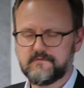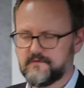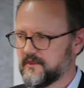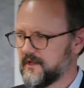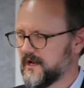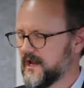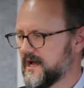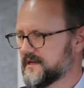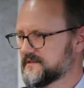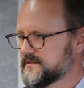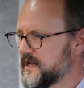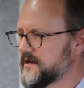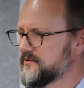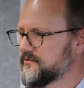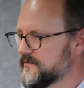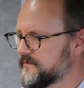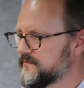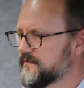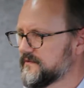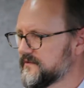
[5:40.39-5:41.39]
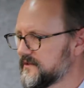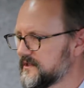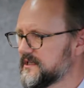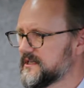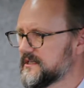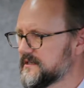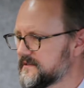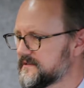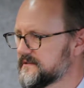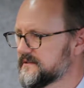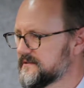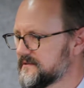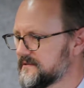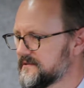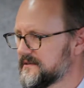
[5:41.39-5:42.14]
for the last 150 years.